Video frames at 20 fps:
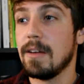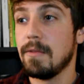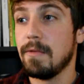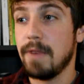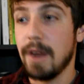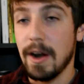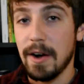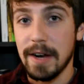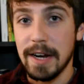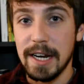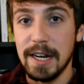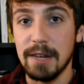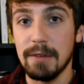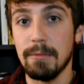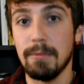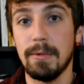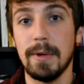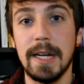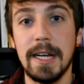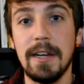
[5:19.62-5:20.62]
very
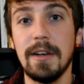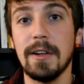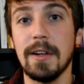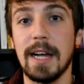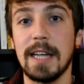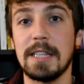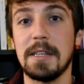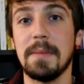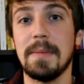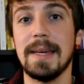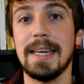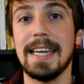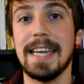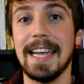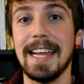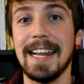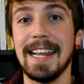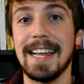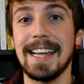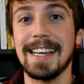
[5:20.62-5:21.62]
regal at the
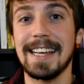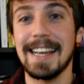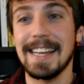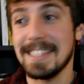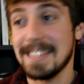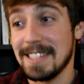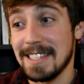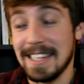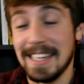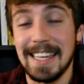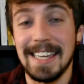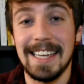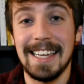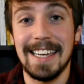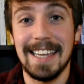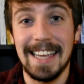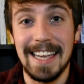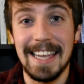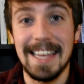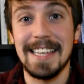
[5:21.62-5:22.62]
beginning because
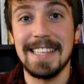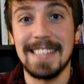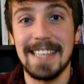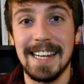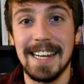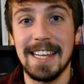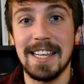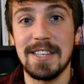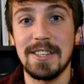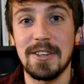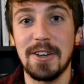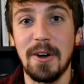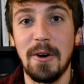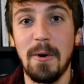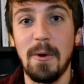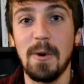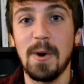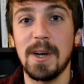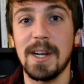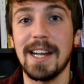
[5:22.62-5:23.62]
he is in his
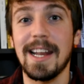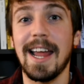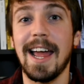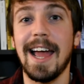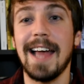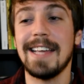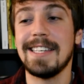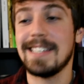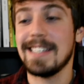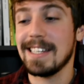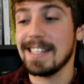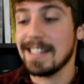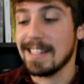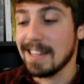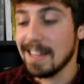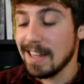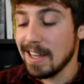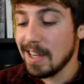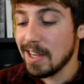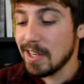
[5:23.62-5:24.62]
court and
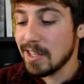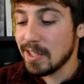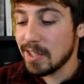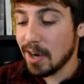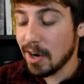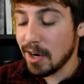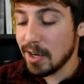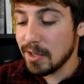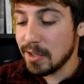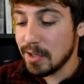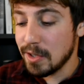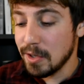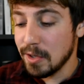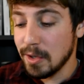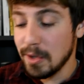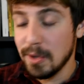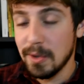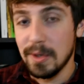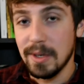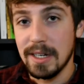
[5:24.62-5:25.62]
hasn't started
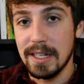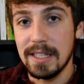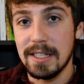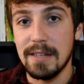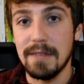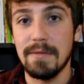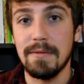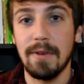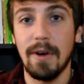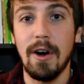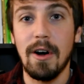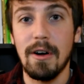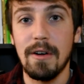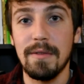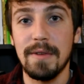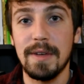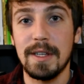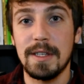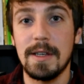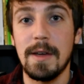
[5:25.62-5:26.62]
to
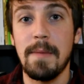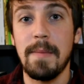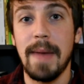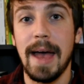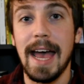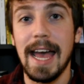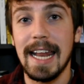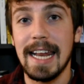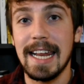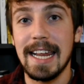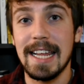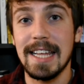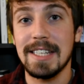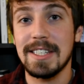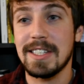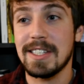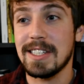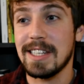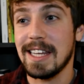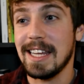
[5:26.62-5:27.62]
devolve into
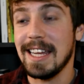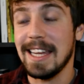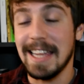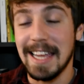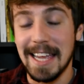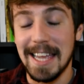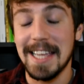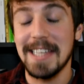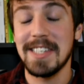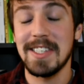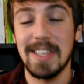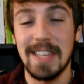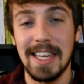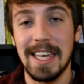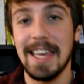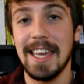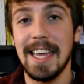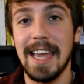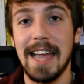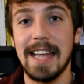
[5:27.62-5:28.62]
madness. He is the
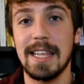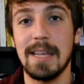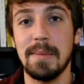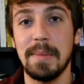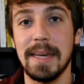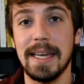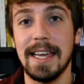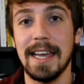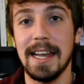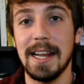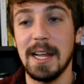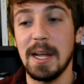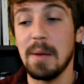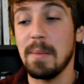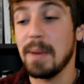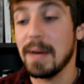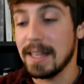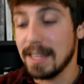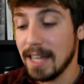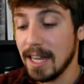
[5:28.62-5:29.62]
king at the beginning,
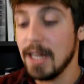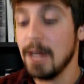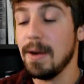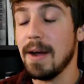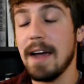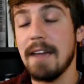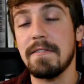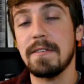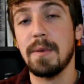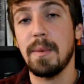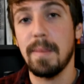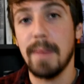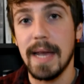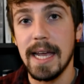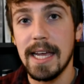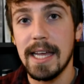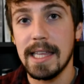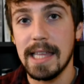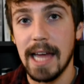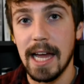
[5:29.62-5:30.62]
but then you have to
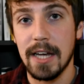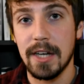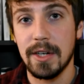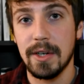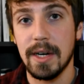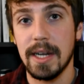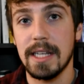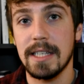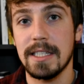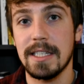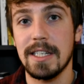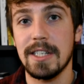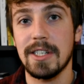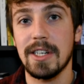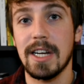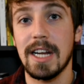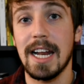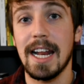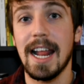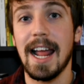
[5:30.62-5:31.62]
make that
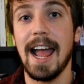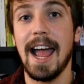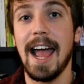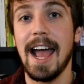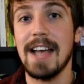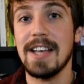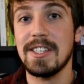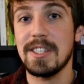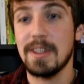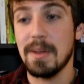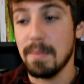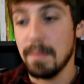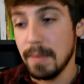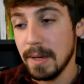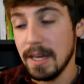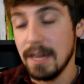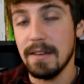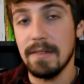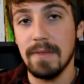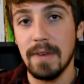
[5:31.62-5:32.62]
transition, and it has to
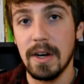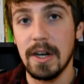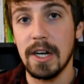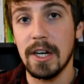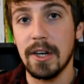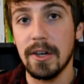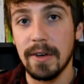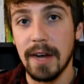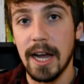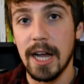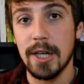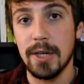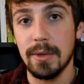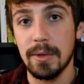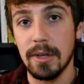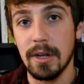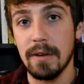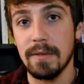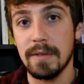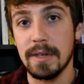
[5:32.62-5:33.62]
be very
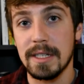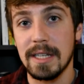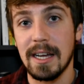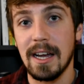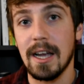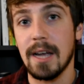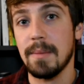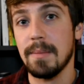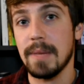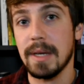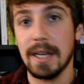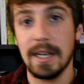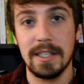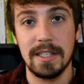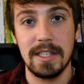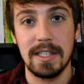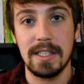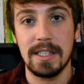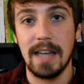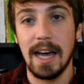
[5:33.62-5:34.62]
gradual over time because
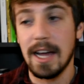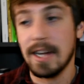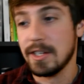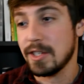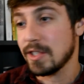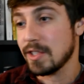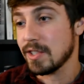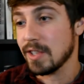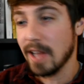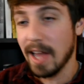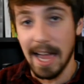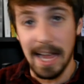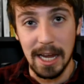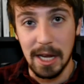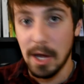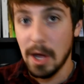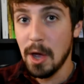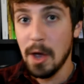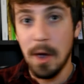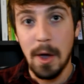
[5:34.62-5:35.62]
it's not just
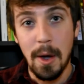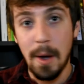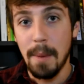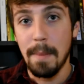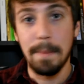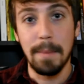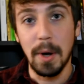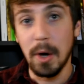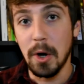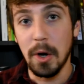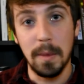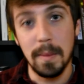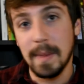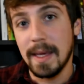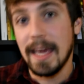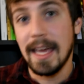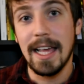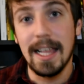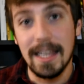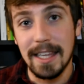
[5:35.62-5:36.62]
like, boom,
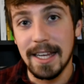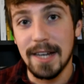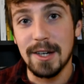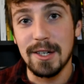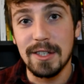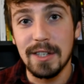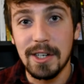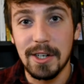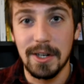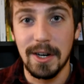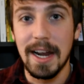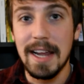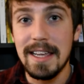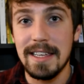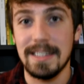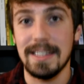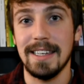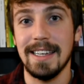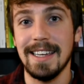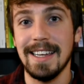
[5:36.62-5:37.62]
King Lear's
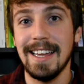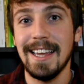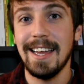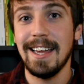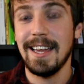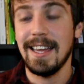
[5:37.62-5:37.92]
crazy.